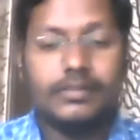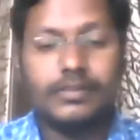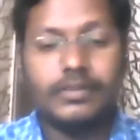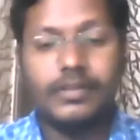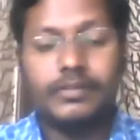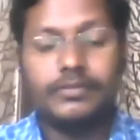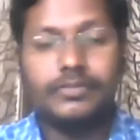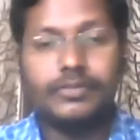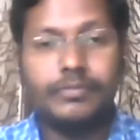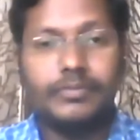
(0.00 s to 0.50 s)

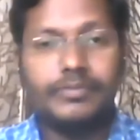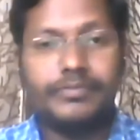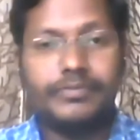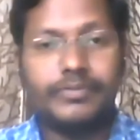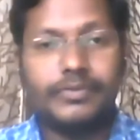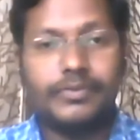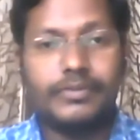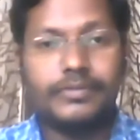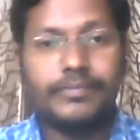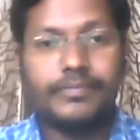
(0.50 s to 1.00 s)
Okay, so
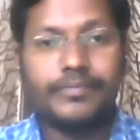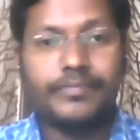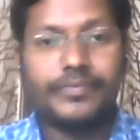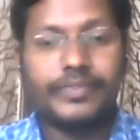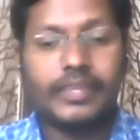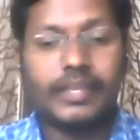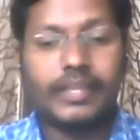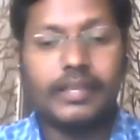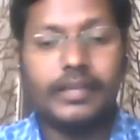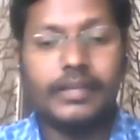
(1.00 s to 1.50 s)
before
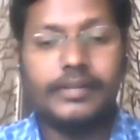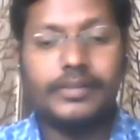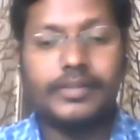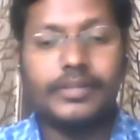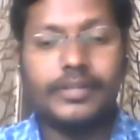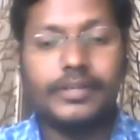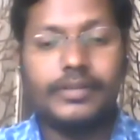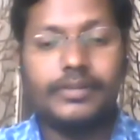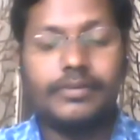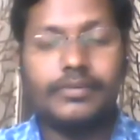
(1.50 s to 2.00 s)

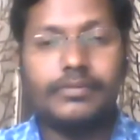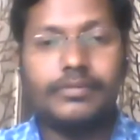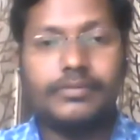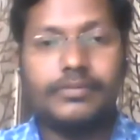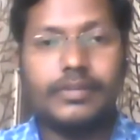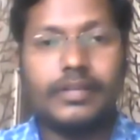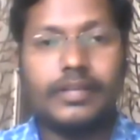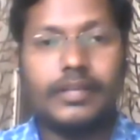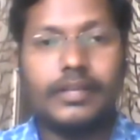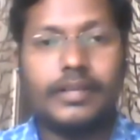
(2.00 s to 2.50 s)
entering
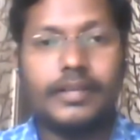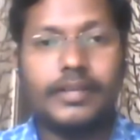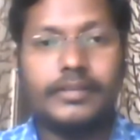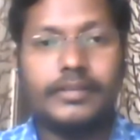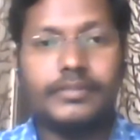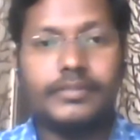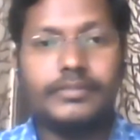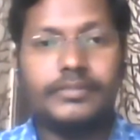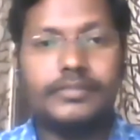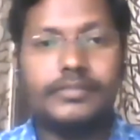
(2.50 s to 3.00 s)
into
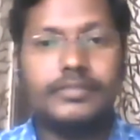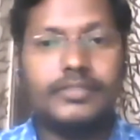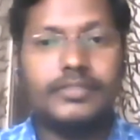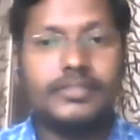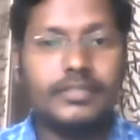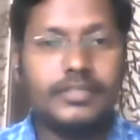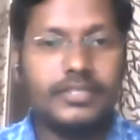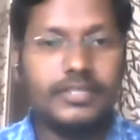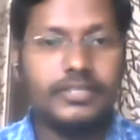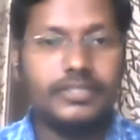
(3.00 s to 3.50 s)
a
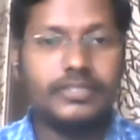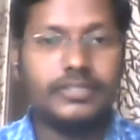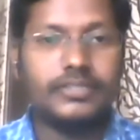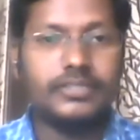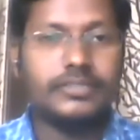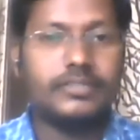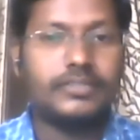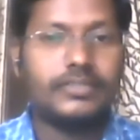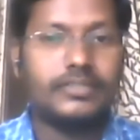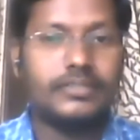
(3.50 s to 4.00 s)

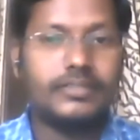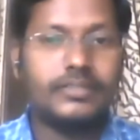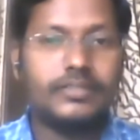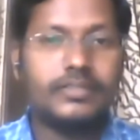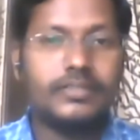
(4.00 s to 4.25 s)
teacher's